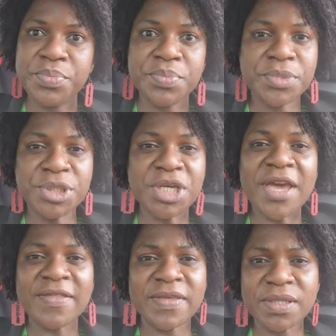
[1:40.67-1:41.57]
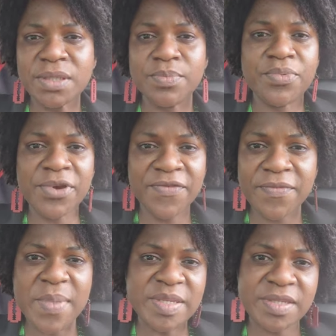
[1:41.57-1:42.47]
share this brief
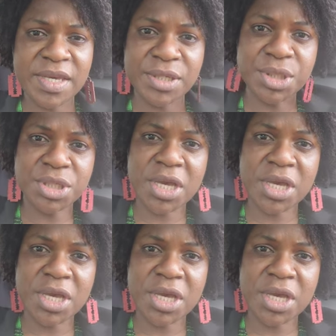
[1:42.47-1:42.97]
message.